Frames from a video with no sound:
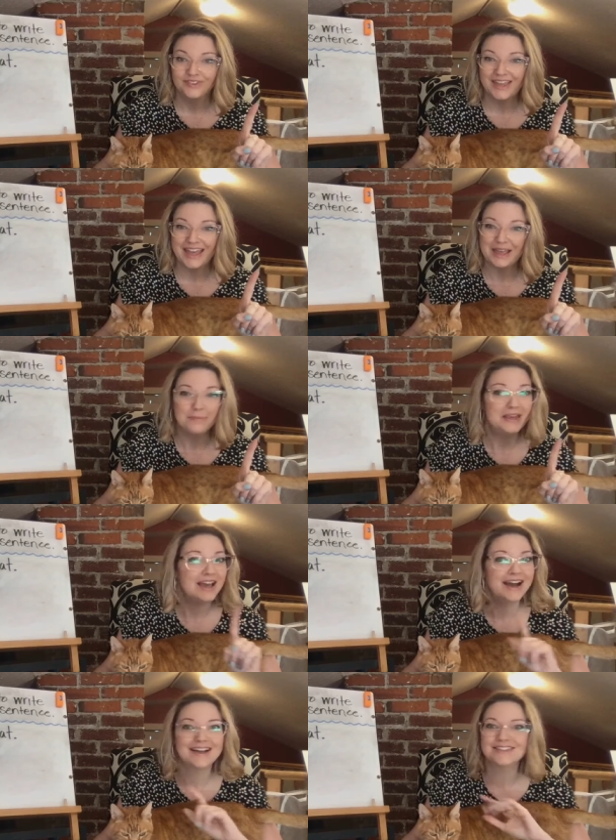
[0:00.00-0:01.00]
Okay,
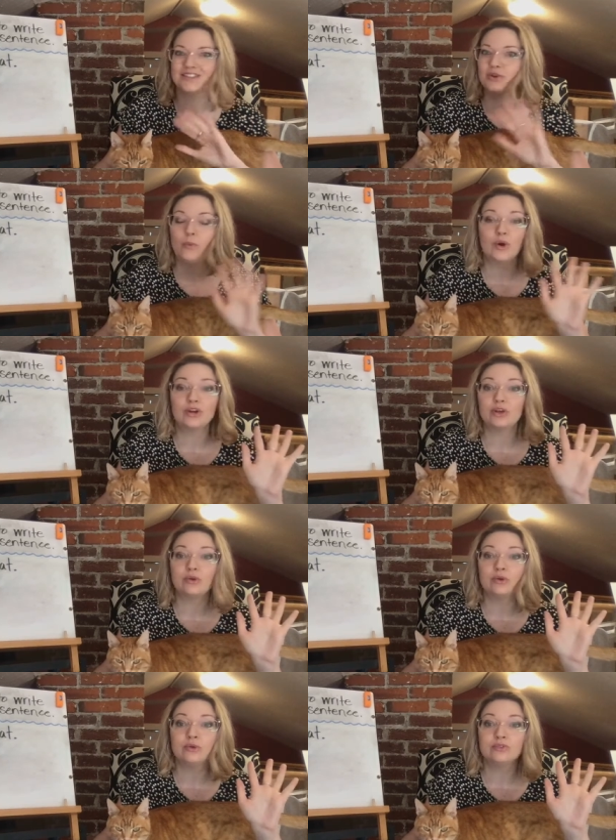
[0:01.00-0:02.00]
because is a word you
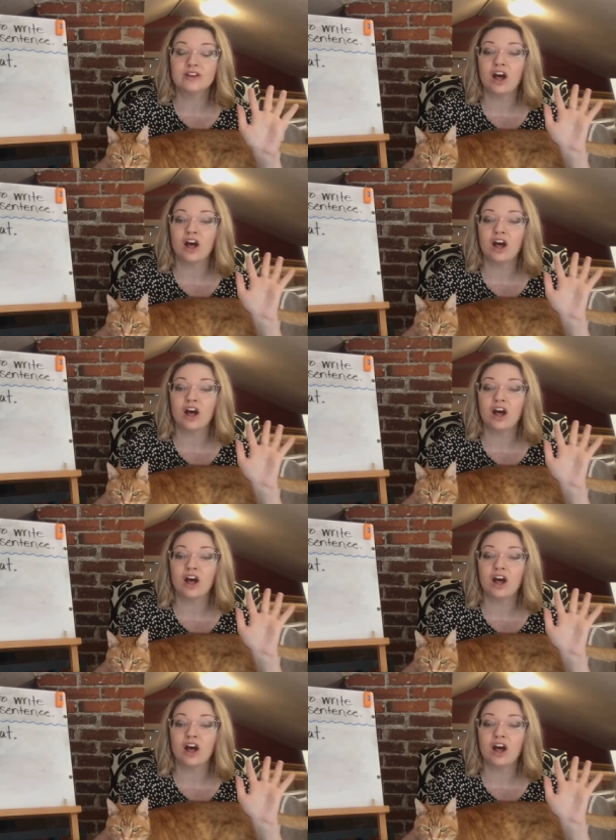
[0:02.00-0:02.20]
use